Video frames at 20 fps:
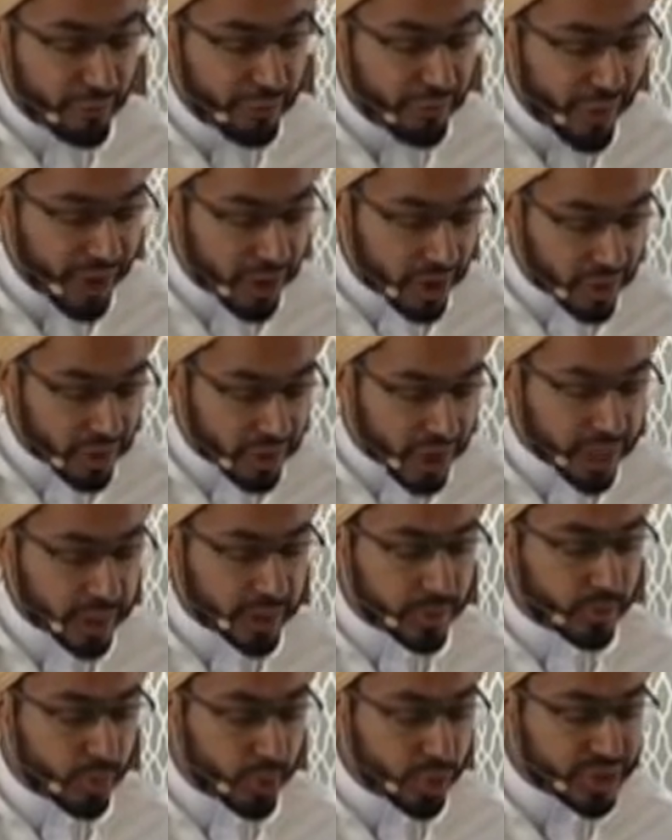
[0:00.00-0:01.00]

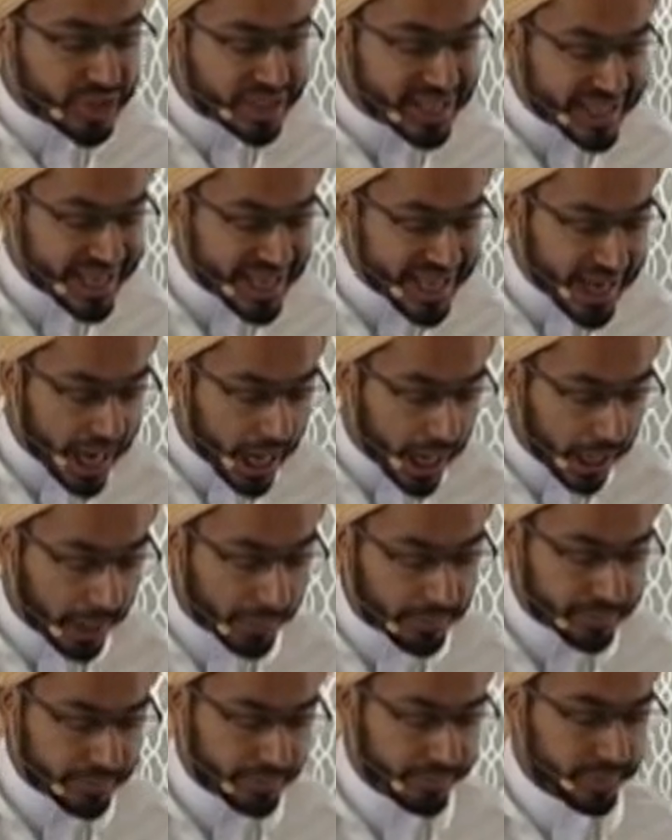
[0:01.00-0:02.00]
faqran munsiya."
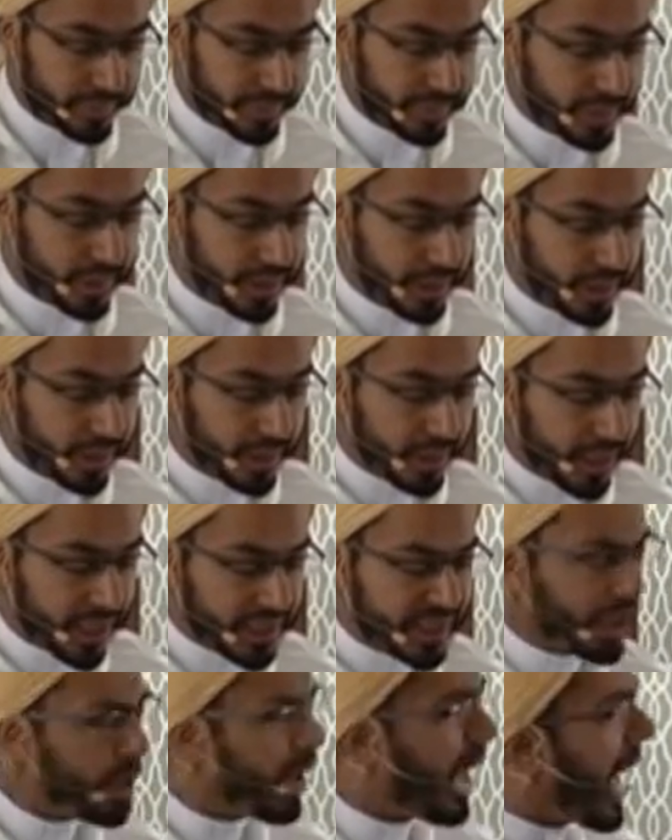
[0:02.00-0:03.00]
He
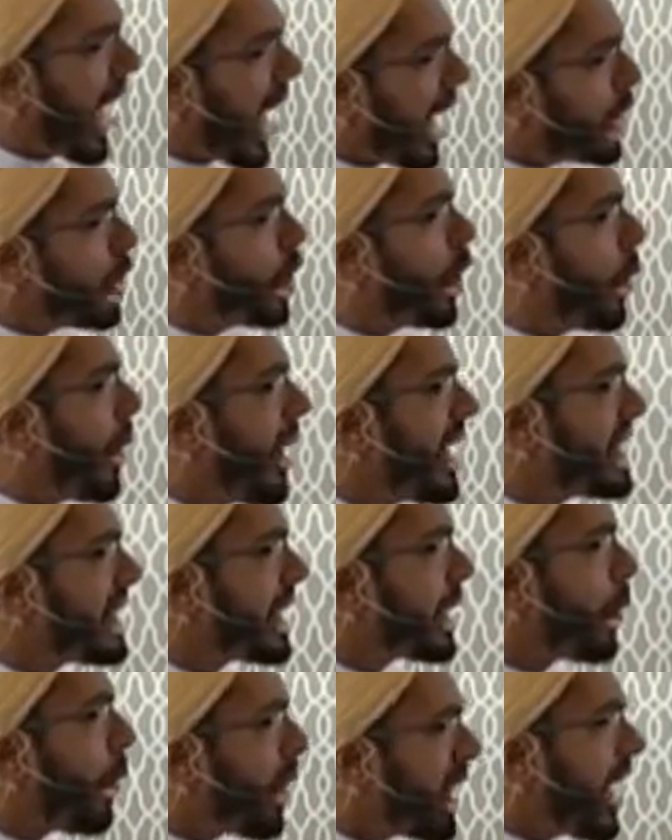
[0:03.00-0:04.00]
said, are you
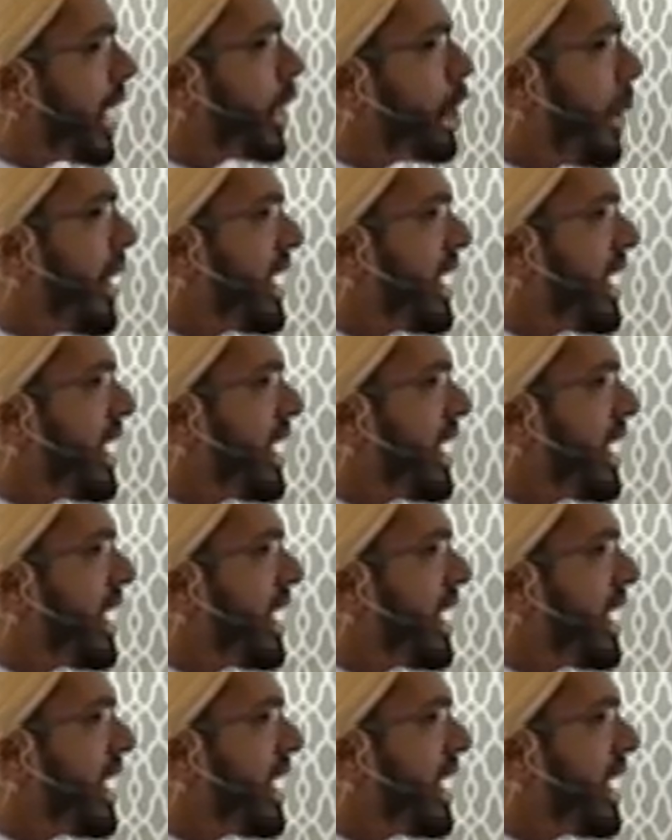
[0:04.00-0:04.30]
waiting? What are you